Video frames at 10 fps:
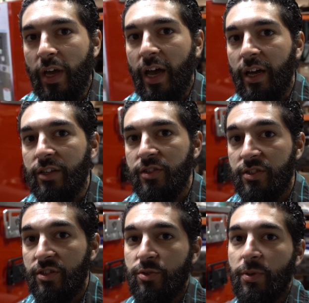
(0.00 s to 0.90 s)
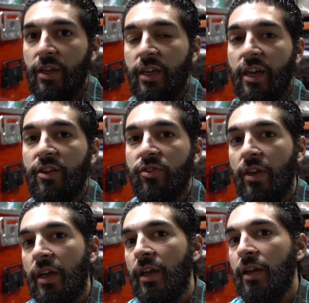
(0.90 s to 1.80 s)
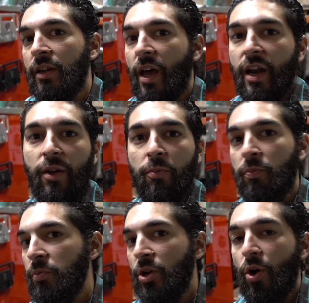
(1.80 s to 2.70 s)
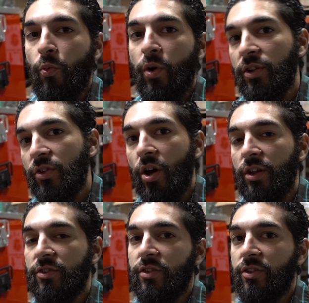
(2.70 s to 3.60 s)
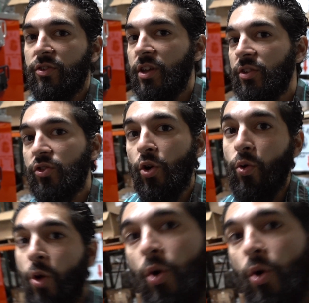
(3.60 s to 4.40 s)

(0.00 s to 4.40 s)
you guys this display case and kind of, what has gone into this thing. So